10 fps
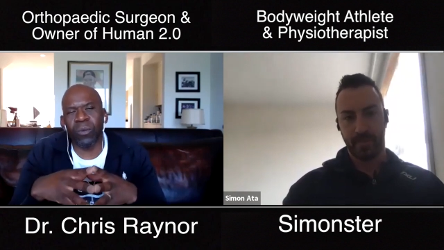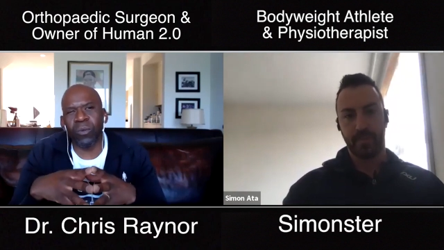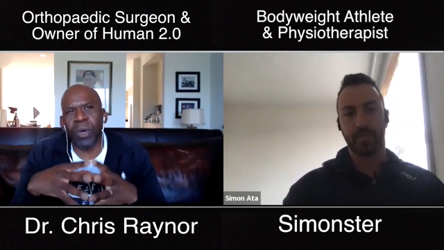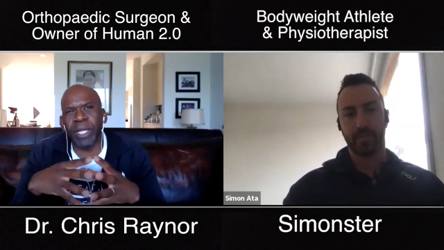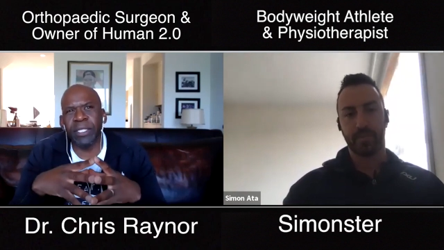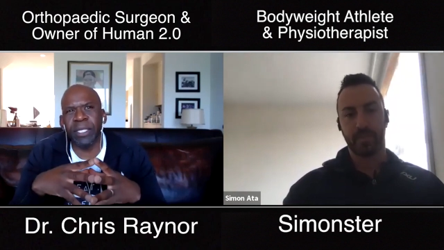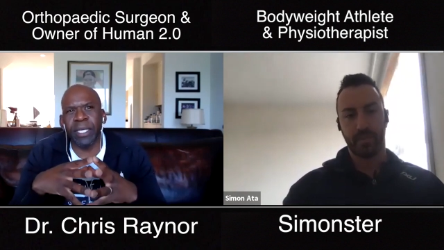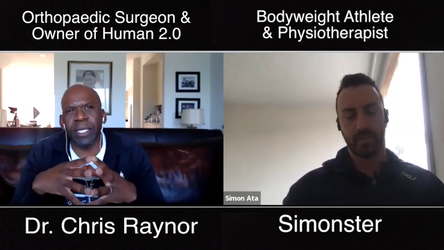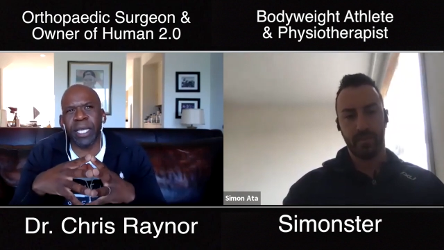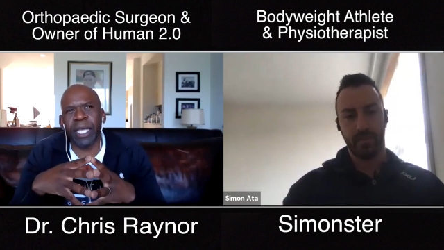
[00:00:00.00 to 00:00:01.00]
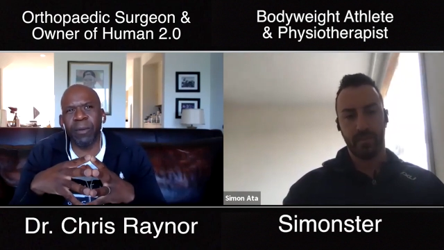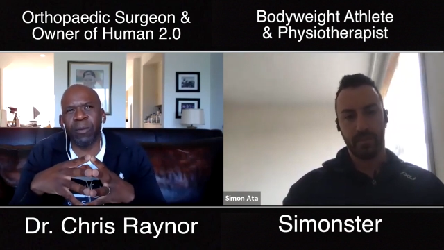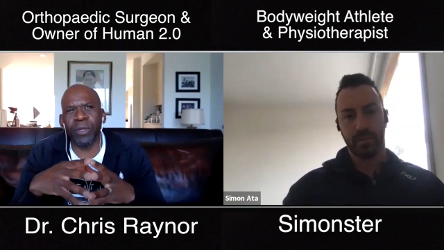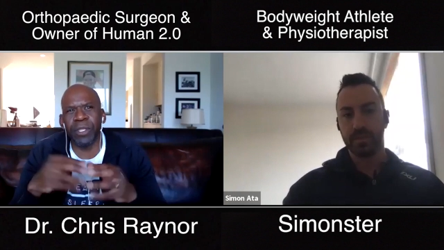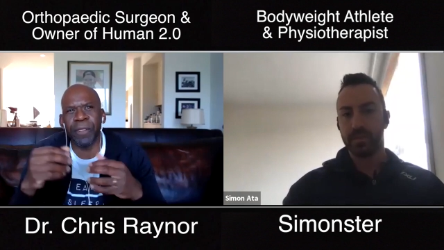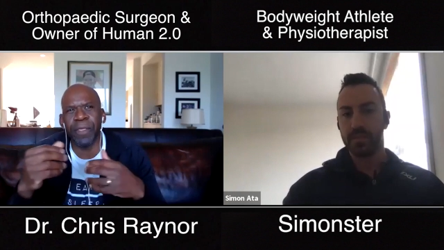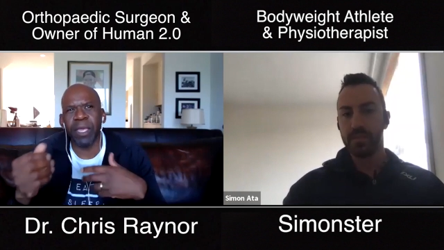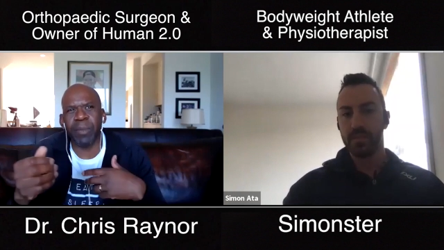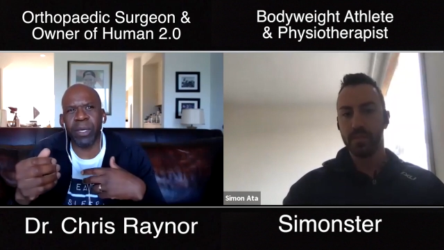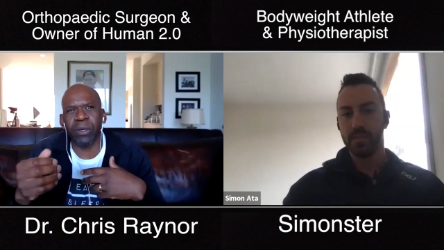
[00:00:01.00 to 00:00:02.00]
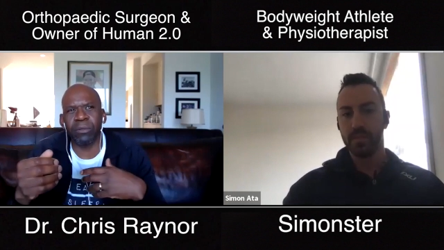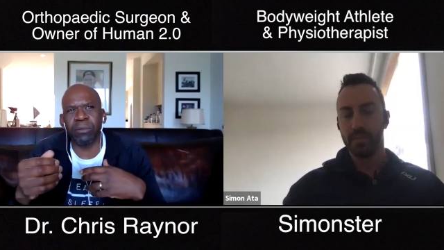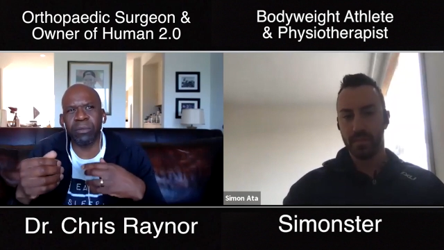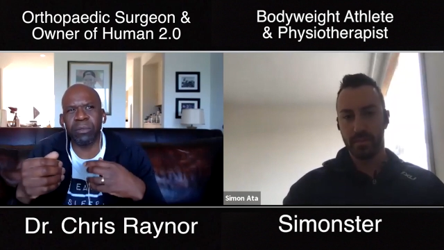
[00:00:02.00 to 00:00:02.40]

Speaker 1: what, uh, when you think about